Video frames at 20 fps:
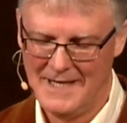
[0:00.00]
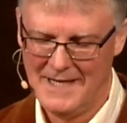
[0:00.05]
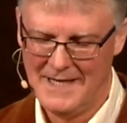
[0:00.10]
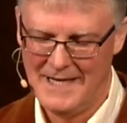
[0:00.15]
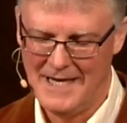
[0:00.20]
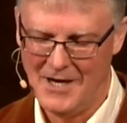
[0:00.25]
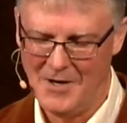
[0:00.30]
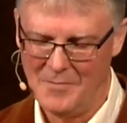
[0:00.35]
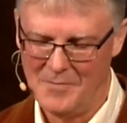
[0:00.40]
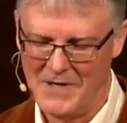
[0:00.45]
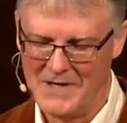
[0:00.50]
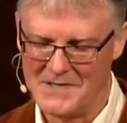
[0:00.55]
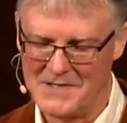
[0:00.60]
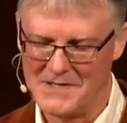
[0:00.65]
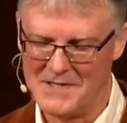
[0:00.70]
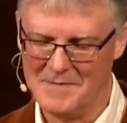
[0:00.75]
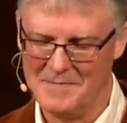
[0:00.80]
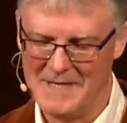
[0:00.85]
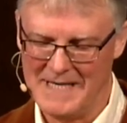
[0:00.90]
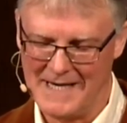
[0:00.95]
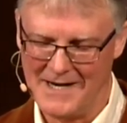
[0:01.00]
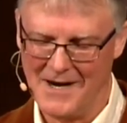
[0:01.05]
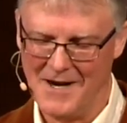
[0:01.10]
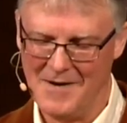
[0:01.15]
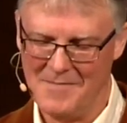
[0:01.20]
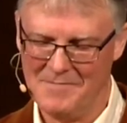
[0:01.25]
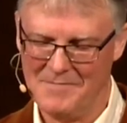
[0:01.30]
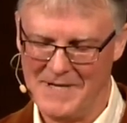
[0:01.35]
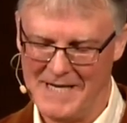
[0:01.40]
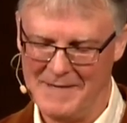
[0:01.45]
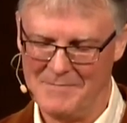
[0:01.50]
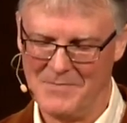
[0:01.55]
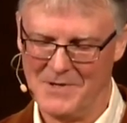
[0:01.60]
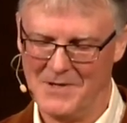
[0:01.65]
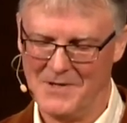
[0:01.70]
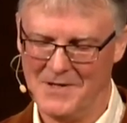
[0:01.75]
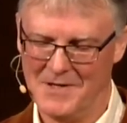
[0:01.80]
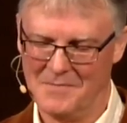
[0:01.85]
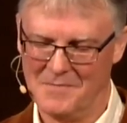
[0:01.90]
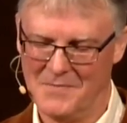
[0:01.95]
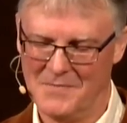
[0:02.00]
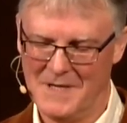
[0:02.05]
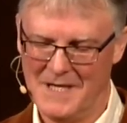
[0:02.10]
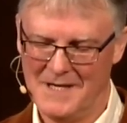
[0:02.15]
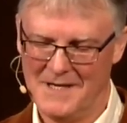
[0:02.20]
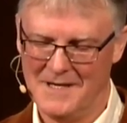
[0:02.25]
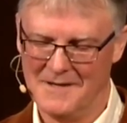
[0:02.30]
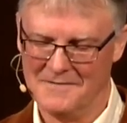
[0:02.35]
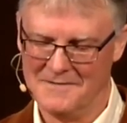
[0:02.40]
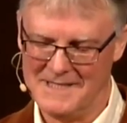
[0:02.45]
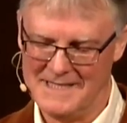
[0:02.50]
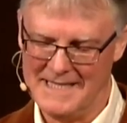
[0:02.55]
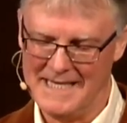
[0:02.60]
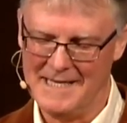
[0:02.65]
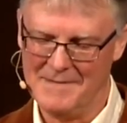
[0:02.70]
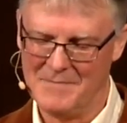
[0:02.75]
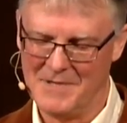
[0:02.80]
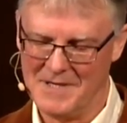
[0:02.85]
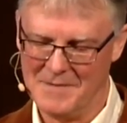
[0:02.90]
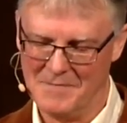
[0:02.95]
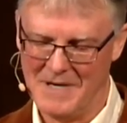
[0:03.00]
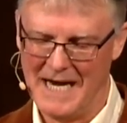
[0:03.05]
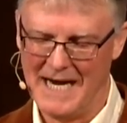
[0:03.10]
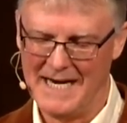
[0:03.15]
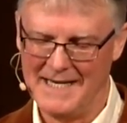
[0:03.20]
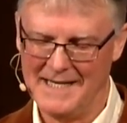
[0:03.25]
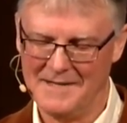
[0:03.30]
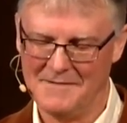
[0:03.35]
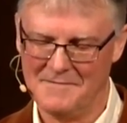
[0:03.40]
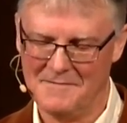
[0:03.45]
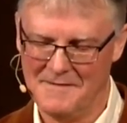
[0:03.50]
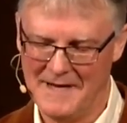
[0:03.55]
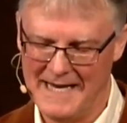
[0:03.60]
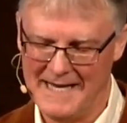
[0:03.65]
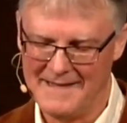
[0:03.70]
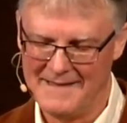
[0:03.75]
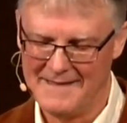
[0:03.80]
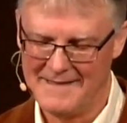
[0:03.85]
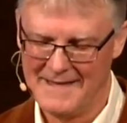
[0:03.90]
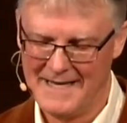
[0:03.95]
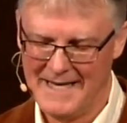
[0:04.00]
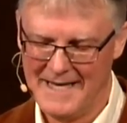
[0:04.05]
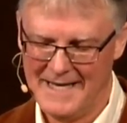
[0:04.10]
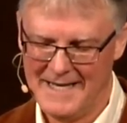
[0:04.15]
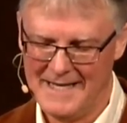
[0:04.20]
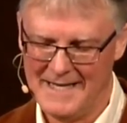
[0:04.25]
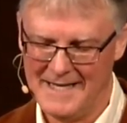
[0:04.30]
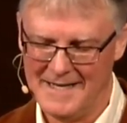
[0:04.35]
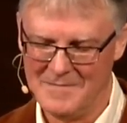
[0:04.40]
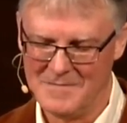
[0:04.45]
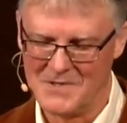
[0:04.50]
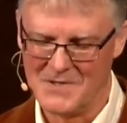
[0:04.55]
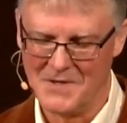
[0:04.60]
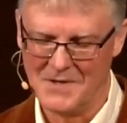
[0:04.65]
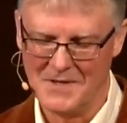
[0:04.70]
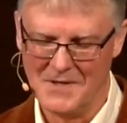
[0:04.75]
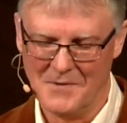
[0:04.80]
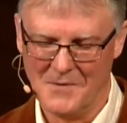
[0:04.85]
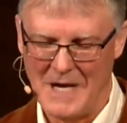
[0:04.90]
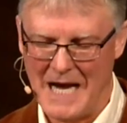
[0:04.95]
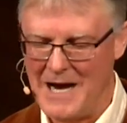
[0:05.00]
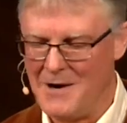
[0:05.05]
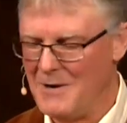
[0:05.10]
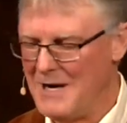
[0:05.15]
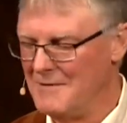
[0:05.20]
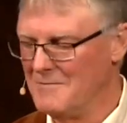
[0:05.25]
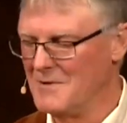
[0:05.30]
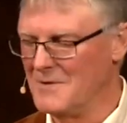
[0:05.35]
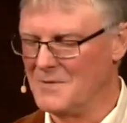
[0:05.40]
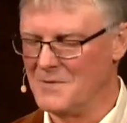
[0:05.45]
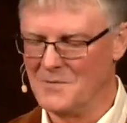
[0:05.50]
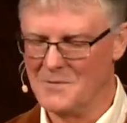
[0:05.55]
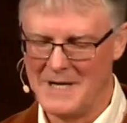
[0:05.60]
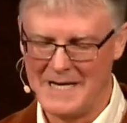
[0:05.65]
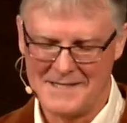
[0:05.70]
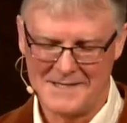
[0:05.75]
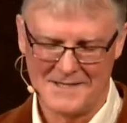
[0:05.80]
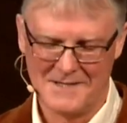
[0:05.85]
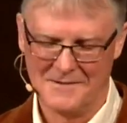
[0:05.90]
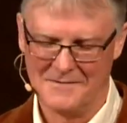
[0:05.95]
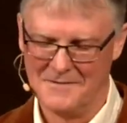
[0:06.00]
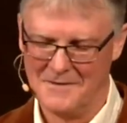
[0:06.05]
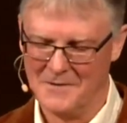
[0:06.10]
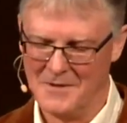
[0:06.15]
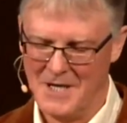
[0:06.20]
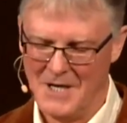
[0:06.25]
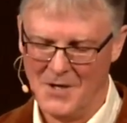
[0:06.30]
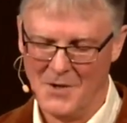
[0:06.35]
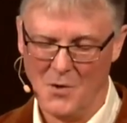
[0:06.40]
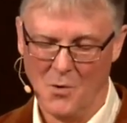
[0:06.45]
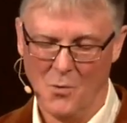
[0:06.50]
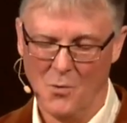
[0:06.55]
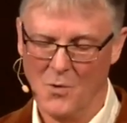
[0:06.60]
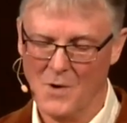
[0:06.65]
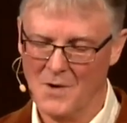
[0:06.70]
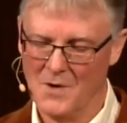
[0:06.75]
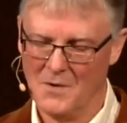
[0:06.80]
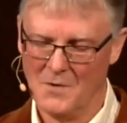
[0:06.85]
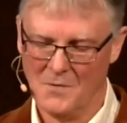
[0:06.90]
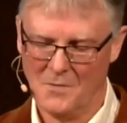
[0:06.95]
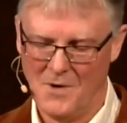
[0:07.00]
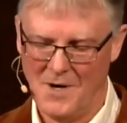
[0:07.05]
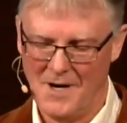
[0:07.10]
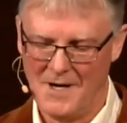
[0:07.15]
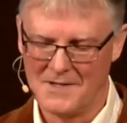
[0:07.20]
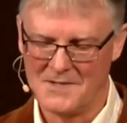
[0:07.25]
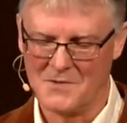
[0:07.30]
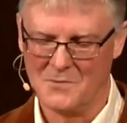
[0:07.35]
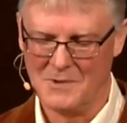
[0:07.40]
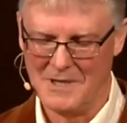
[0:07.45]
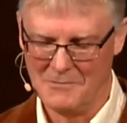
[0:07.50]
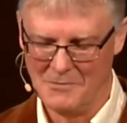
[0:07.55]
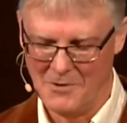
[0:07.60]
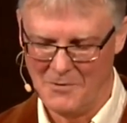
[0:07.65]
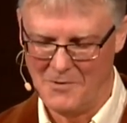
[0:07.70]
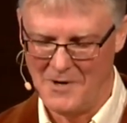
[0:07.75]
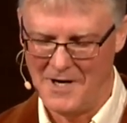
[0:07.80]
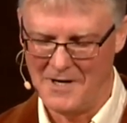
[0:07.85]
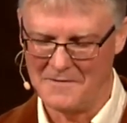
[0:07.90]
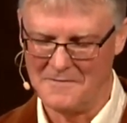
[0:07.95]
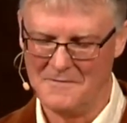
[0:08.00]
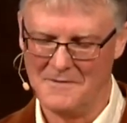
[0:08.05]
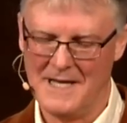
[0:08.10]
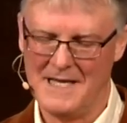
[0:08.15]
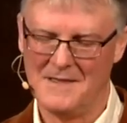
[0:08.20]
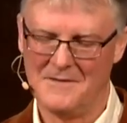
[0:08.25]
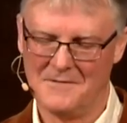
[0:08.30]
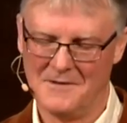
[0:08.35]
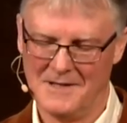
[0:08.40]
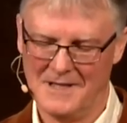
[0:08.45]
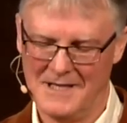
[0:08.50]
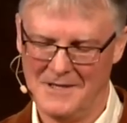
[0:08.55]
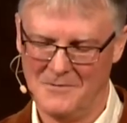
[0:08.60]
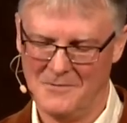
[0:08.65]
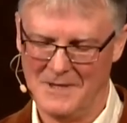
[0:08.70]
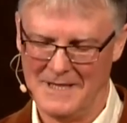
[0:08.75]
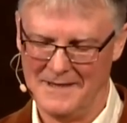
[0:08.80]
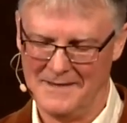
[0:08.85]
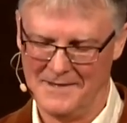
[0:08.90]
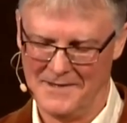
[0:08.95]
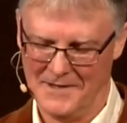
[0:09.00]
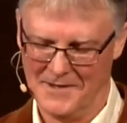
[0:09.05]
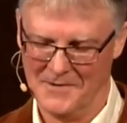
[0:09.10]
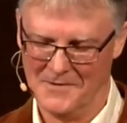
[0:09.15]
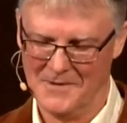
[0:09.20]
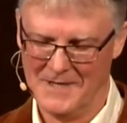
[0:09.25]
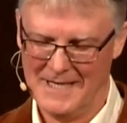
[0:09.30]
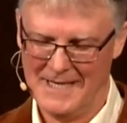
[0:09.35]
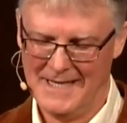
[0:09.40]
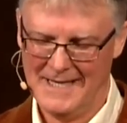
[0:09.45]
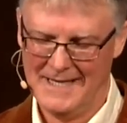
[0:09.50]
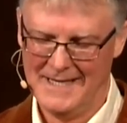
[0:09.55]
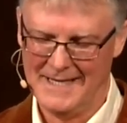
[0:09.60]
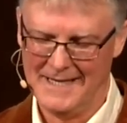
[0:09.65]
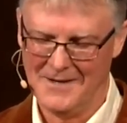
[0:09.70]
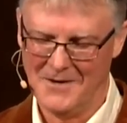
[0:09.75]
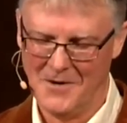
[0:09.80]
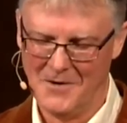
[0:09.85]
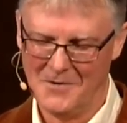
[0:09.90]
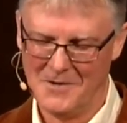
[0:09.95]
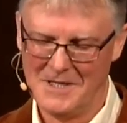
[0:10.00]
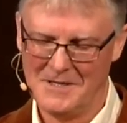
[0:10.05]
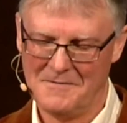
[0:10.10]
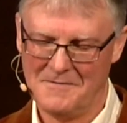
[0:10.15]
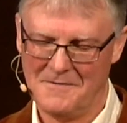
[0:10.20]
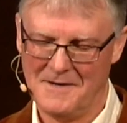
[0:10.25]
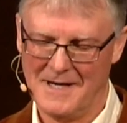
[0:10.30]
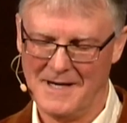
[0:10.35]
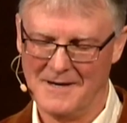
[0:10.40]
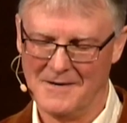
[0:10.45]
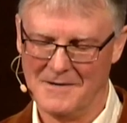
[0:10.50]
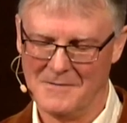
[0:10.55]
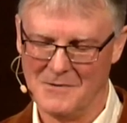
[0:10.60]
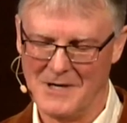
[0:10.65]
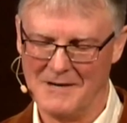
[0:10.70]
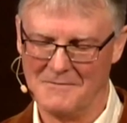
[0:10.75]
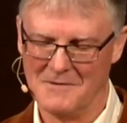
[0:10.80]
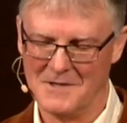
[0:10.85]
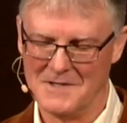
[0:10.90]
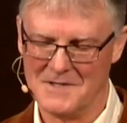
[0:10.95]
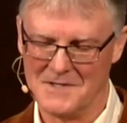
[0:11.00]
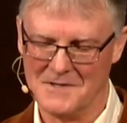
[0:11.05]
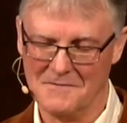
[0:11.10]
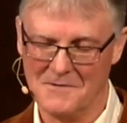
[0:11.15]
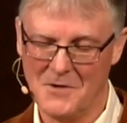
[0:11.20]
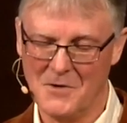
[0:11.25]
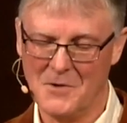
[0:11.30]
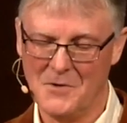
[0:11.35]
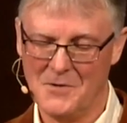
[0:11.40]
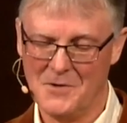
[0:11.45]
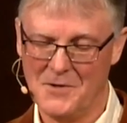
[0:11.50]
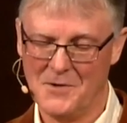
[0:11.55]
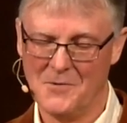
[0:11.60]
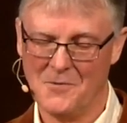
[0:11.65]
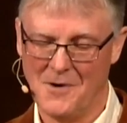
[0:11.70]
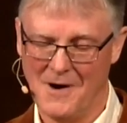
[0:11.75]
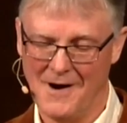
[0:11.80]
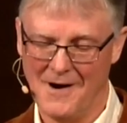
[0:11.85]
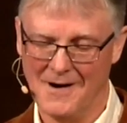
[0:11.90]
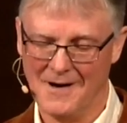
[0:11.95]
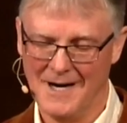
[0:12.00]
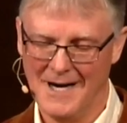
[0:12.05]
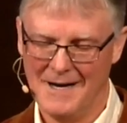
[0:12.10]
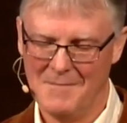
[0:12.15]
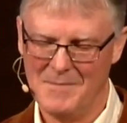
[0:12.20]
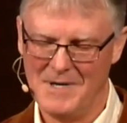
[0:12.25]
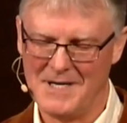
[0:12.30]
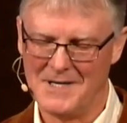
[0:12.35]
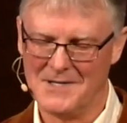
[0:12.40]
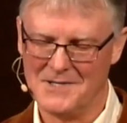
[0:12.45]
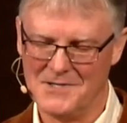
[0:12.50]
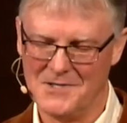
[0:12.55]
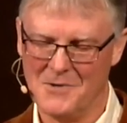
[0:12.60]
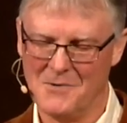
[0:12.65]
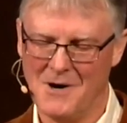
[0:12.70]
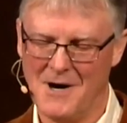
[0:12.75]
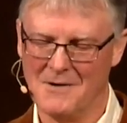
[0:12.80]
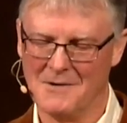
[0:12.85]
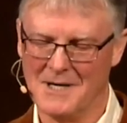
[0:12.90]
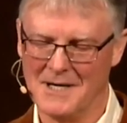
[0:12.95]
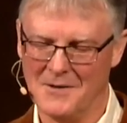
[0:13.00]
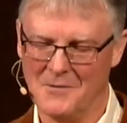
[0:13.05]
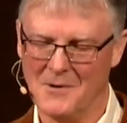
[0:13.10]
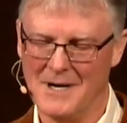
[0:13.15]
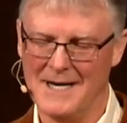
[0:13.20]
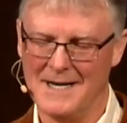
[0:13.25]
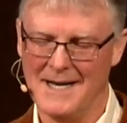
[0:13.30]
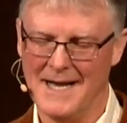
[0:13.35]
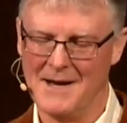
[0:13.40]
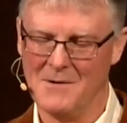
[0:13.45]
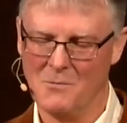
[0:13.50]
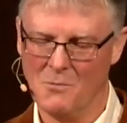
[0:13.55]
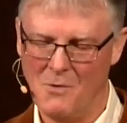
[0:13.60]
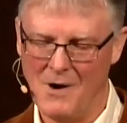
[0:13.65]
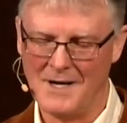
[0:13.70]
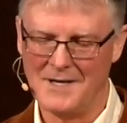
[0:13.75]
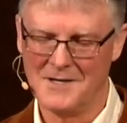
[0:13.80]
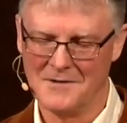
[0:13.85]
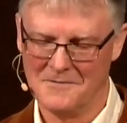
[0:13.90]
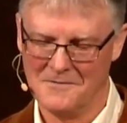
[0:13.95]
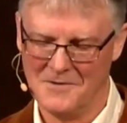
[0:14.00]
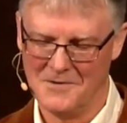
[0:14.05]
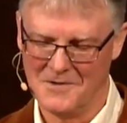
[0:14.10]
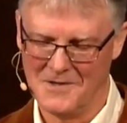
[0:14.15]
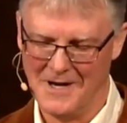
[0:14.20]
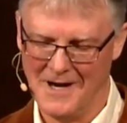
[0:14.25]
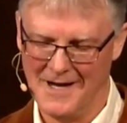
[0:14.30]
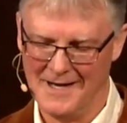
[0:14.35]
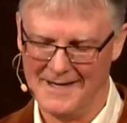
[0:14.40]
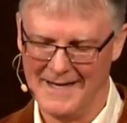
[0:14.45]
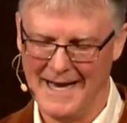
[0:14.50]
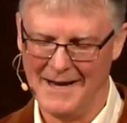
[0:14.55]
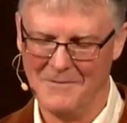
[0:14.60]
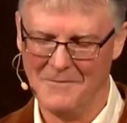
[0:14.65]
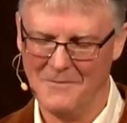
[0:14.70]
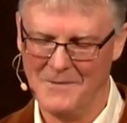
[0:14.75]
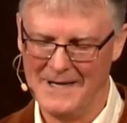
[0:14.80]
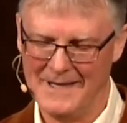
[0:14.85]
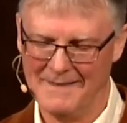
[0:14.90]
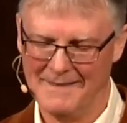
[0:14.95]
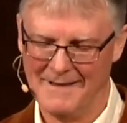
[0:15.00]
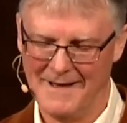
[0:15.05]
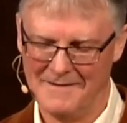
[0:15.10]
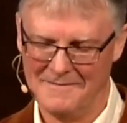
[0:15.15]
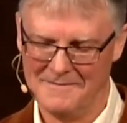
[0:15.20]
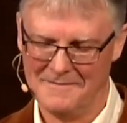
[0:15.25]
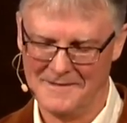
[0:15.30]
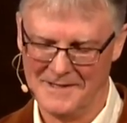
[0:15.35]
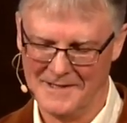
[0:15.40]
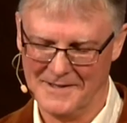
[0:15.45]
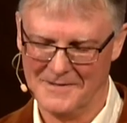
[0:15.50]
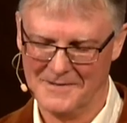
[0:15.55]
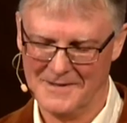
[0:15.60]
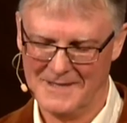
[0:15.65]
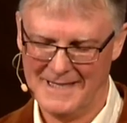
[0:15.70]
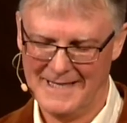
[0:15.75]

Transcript: Help us to become people of, of deep and abiding faith, um, so that however the rest of the, the world walks, we will walk faithfully with you in holy fear and reverence of who you are, because you are a great and wonderful God, and we love you.